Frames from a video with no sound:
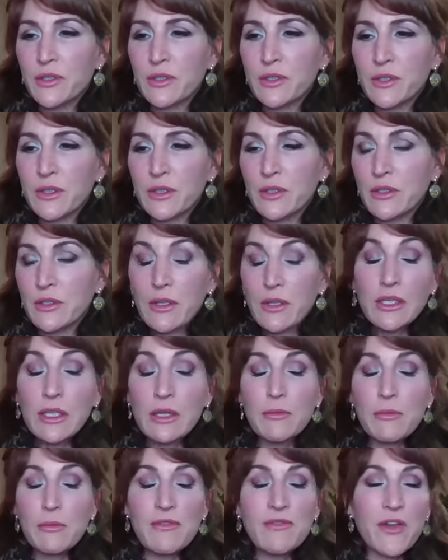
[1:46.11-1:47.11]
It's
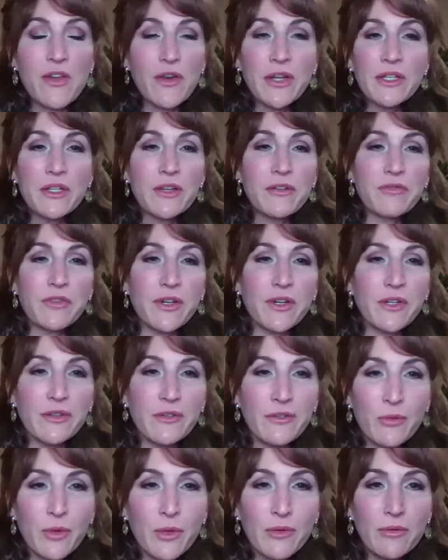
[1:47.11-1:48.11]
it can be very
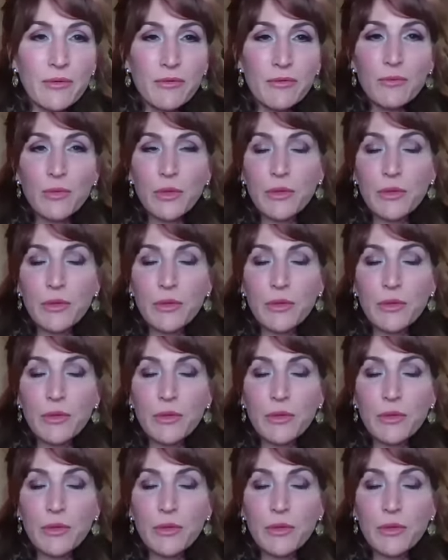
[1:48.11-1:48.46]
different what